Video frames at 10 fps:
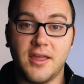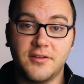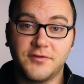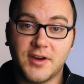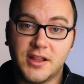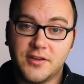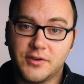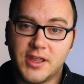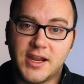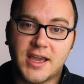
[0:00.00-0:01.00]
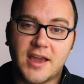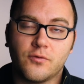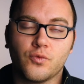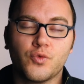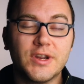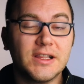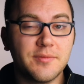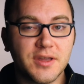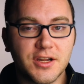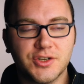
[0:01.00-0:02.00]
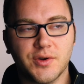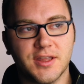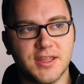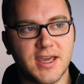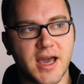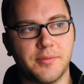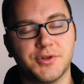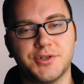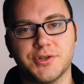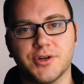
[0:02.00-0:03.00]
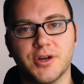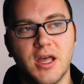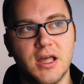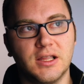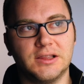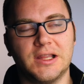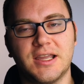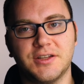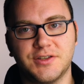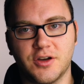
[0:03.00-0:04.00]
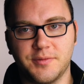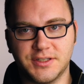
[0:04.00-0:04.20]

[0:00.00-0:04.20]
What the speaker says: And then finally for lighting, I've really been enjoying the Aperture Light Dome.